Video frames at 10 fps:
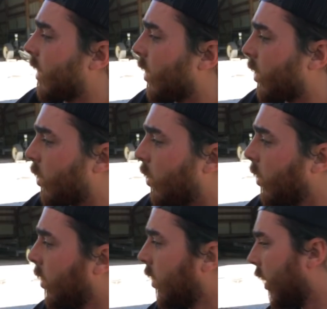it looks
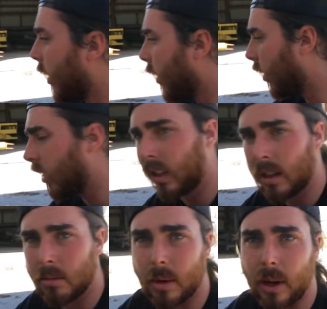cool, and
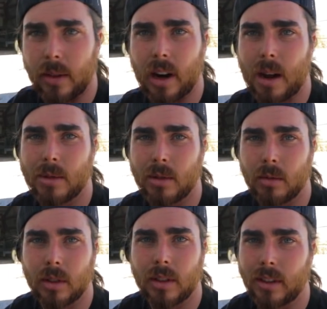my other option
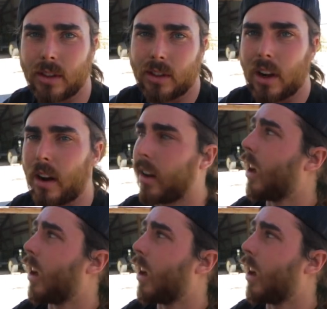was to just cut it